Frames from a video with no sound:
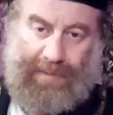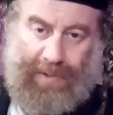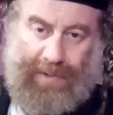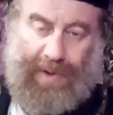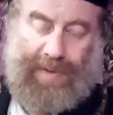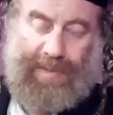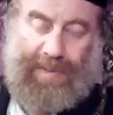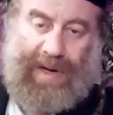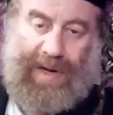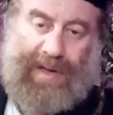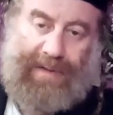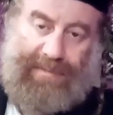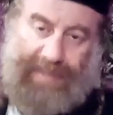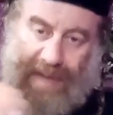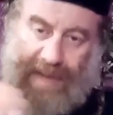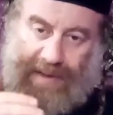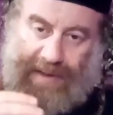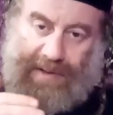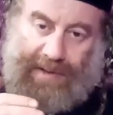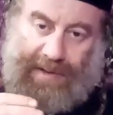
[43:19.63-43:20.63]
normally,
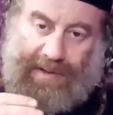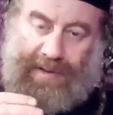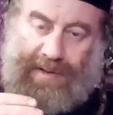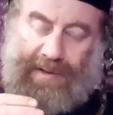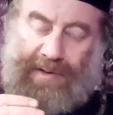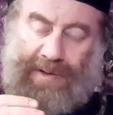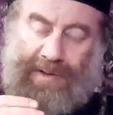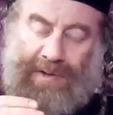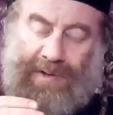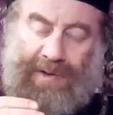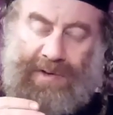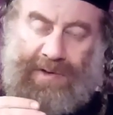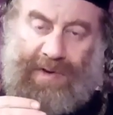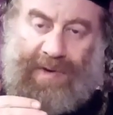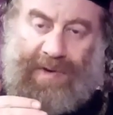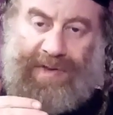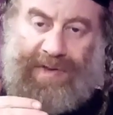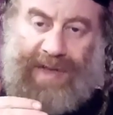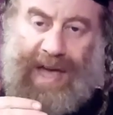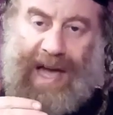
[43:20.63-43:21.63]
like to
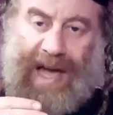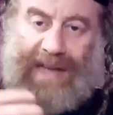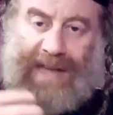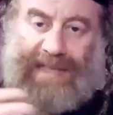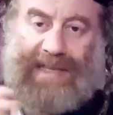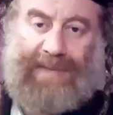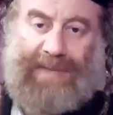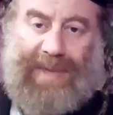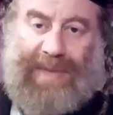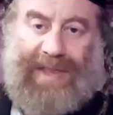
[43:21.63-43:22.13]
towards the exit.